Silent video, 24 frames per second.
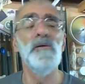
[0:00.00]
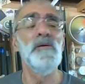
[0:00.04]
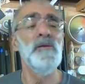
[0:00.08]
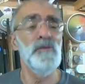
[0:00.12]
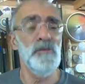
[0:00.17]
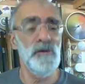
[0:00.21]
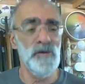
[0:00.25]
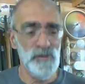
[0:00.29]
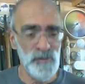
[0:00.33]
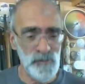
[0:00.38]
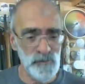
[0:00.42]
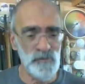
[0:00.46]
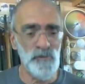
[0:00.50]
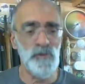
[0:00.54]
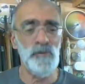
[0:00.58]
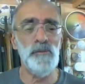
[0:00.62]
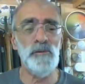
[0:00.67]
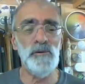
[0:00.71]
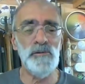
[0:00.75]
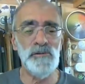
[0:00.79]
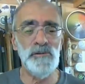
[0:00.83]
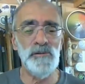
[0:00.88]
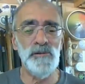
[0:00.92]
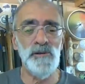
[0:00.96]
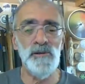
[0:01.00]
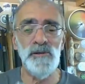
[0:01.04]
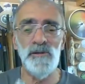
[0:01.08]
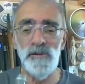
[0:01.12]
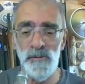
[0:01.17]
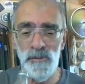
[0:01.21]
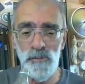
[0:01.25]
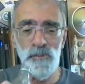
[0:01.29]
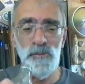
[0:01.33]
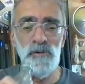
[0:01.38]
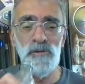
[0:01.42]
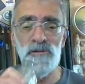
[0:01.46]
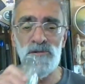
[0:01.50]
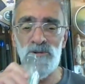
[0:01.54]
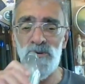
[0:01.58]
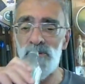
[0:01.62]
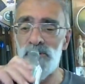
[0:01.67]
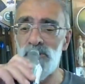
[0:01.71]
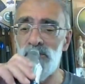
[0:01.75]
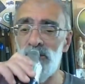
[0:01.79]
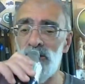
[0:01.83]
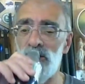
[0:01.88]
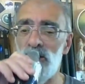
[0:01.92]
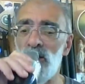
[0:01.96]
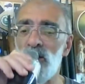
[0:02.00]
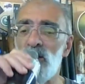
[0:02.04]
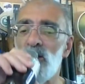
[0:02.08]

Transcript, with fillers: Thank you very much indeed. I appreciate that.